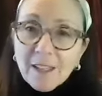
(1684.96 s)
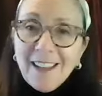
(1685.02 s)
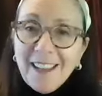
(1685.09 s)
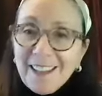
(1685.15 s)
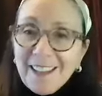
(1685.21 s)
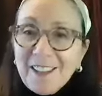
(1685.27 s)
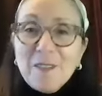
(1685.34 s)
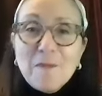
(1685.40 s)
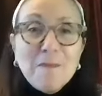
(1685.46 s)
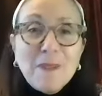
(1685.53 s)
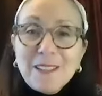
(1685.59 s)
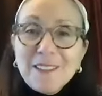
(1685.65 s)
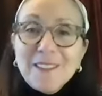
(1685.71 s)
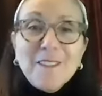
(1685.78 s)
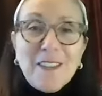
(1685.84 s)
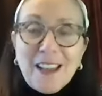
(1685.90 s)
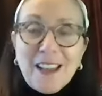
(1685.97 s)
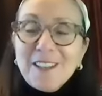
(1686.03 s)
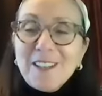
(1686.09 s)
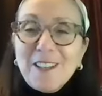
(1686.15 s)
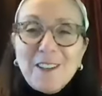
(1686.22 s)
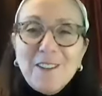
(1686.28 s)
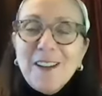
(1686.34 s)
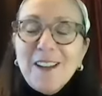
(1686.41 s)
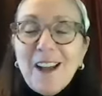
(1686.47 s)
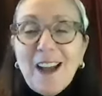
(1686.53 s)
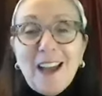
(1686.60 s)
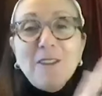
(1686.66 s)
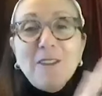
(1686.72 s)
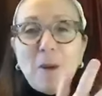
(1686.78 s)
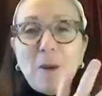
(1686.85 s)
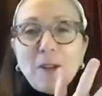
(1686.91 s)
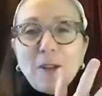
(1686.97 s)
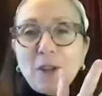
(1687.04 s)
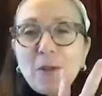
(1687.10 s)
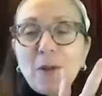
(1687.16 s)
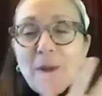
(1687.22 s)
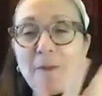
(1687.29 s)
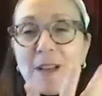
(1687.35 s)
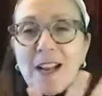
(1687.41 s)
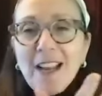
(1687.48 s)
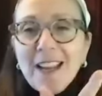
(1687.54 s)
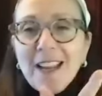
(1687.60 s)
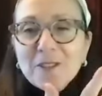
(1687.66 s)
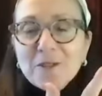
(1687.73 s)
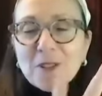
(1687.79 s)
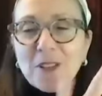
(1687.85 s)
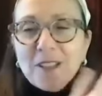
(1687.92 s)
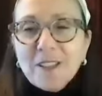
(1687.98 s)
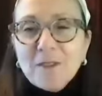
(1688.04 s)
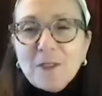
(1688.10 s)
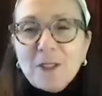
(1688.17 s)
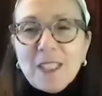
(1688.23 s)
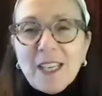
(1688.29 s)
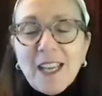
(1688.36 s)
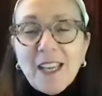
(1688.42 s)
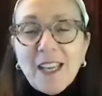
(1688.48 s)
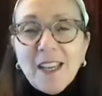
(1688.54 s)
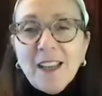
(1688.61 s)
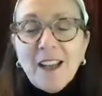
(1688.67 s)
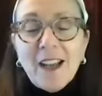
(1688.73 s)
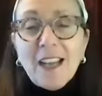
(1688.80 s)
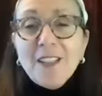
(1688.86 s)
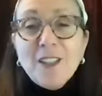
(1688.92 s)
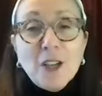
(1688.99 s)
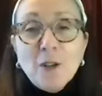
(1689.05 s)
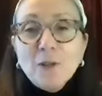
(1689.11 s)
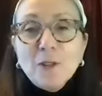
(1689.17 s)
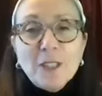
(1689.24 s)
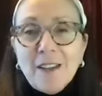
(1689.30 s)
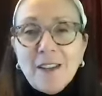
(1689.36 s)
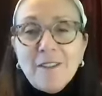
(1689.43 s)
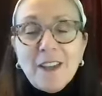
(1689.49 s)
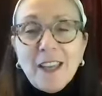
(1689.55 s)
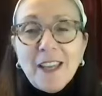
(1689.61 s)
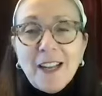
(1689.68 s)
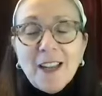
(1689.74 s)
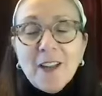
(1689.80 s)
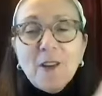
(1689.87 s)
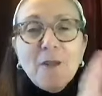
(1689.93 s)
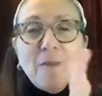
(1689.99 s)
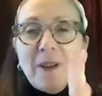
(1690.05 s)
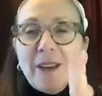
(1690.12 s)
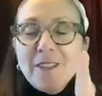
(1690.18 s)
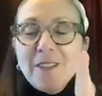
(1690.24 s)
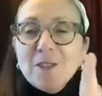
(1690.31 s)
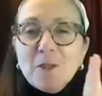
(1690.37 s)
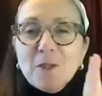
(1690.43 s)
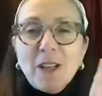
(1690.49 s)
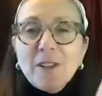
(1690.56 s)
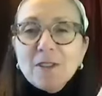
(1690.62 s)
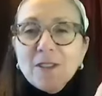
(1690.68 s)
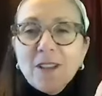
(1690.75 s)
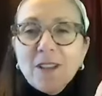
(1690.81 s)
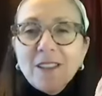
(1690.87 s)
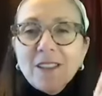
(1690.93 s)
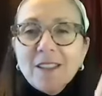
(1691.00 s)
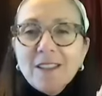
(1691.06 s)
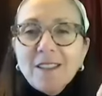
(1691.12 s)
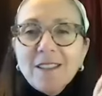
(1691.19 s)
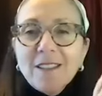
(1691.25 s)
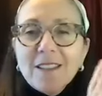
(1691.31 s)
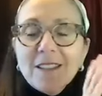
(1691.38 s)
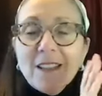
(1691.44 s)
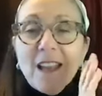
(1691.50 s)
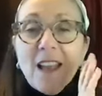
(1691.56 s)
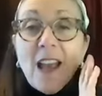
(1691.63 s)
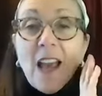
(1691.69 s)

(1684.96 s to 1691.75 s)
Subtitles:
like in the middle of, you know, I don't know about you. I mean, I exercise every day. I don't love it. I hope my trainer's not listening to this.